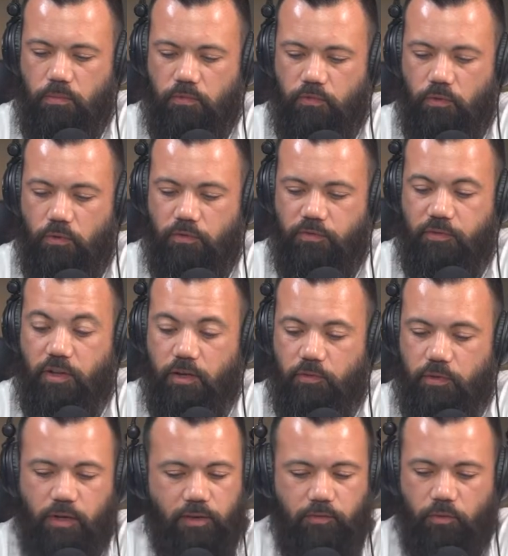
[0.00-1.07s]

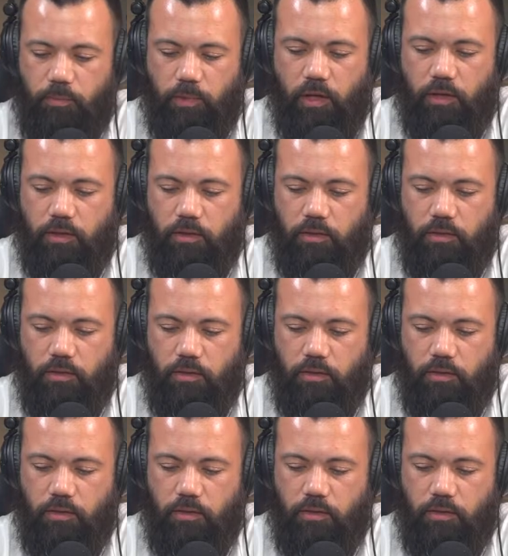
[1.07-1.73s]
flavor, not full bodied.